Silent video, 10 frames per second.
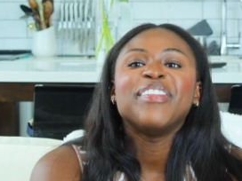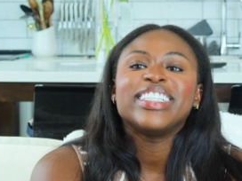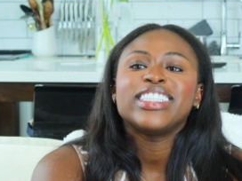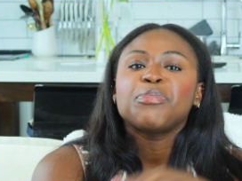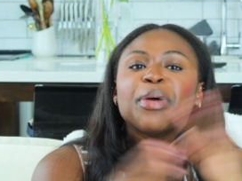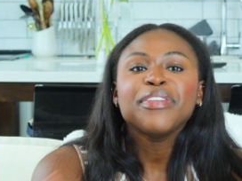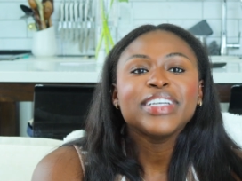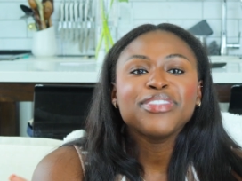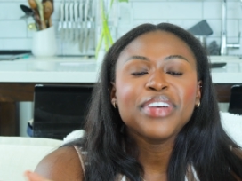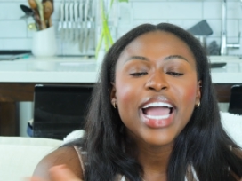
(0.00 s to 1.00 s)
which is
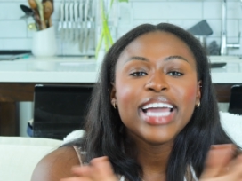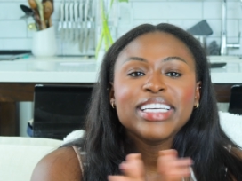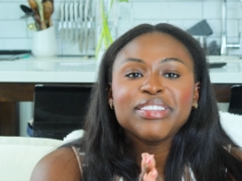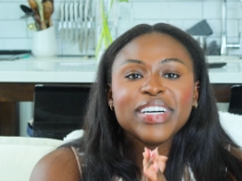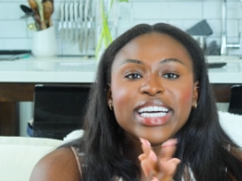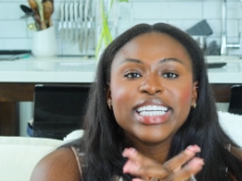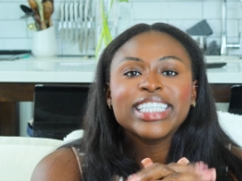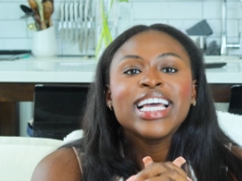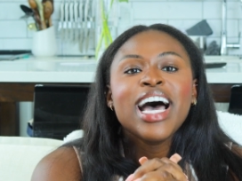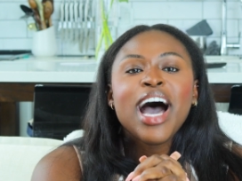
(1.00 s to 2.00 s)
perfect for
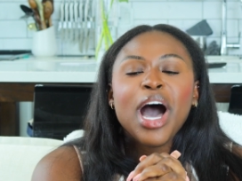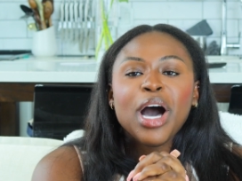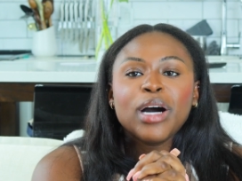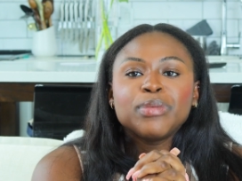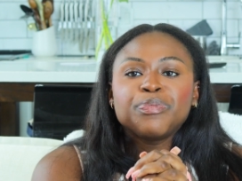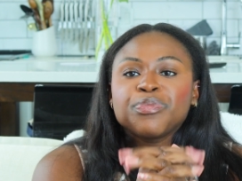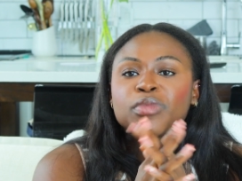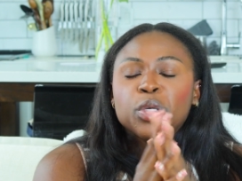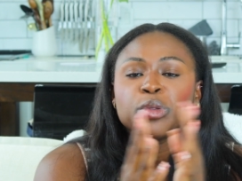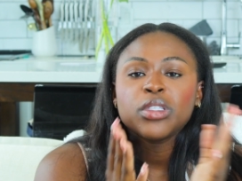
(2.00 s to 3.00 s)
anyone um,
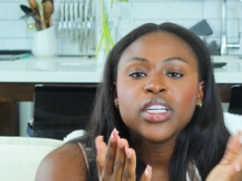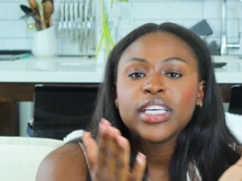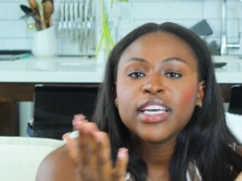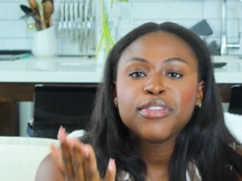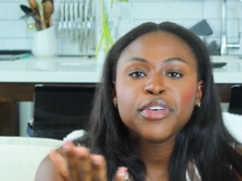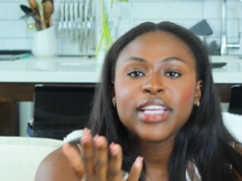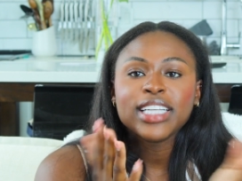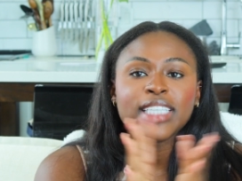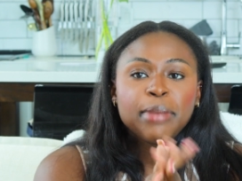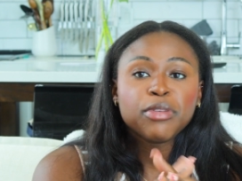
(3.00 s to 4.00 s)
who's looking for
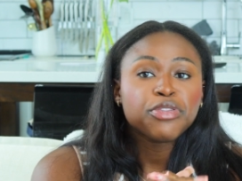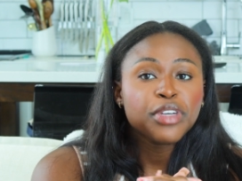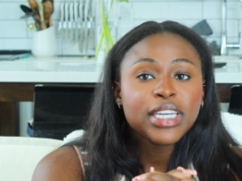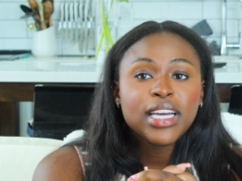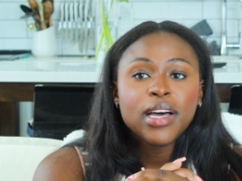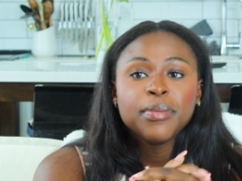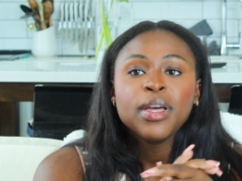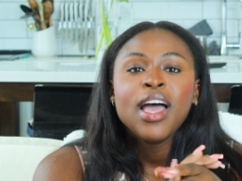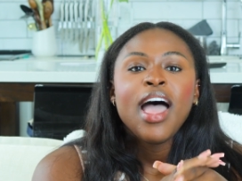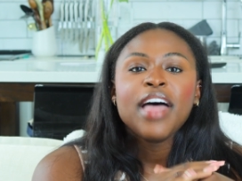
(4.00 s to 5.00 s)
that type of
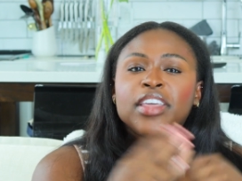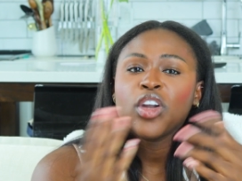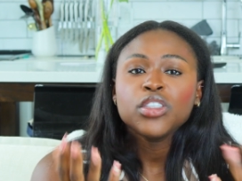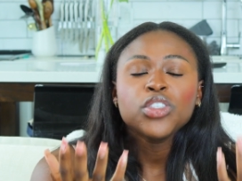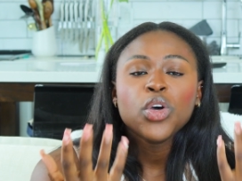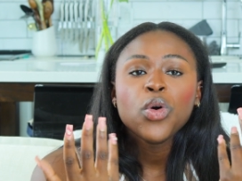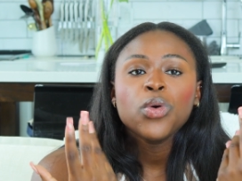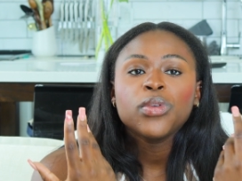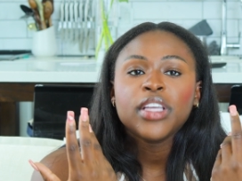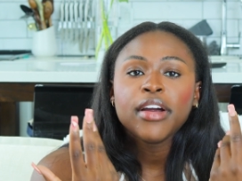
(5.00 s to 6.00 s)
freedom. And then
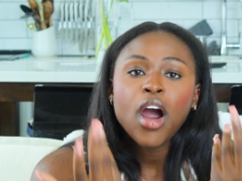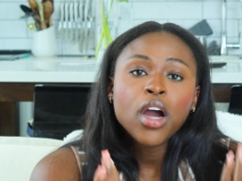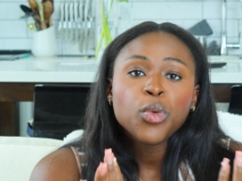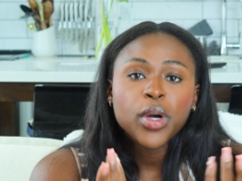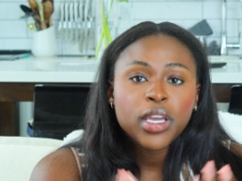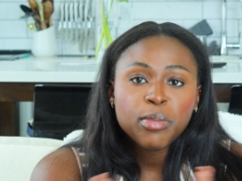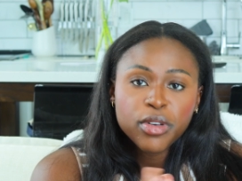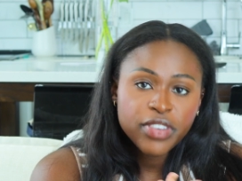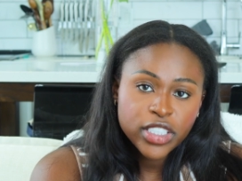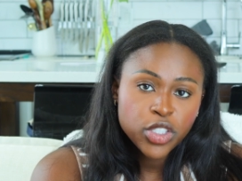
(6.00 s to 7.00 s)
also there are working
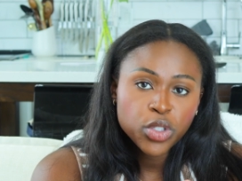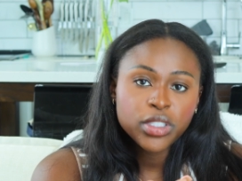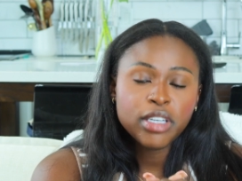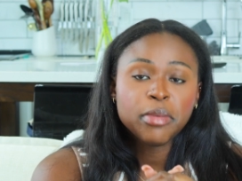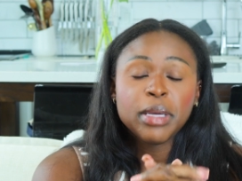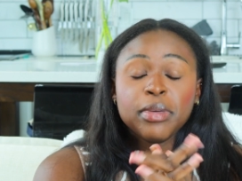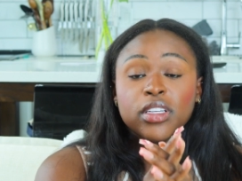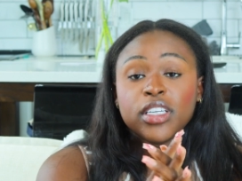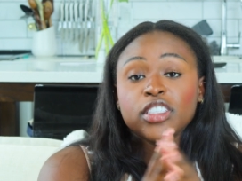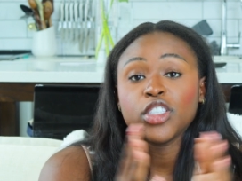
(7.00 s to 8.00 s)
professionals that are maybe
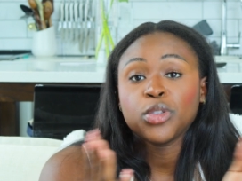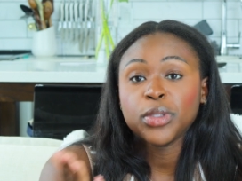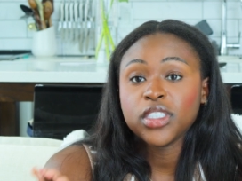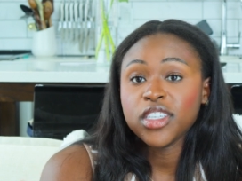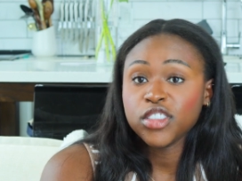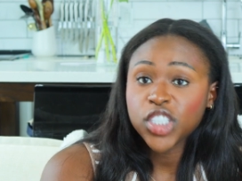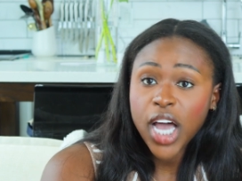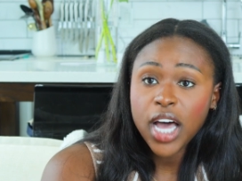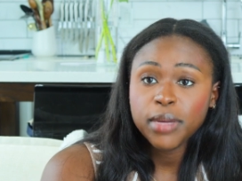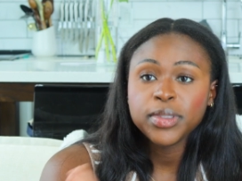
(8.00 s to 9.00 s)
looking to switch their
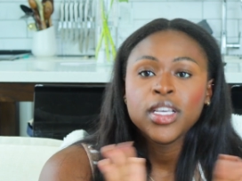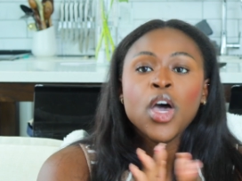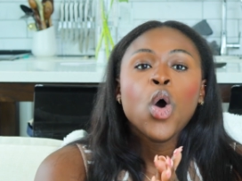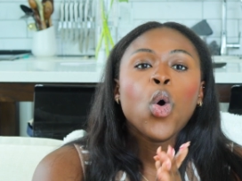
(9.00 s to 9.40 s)
jobs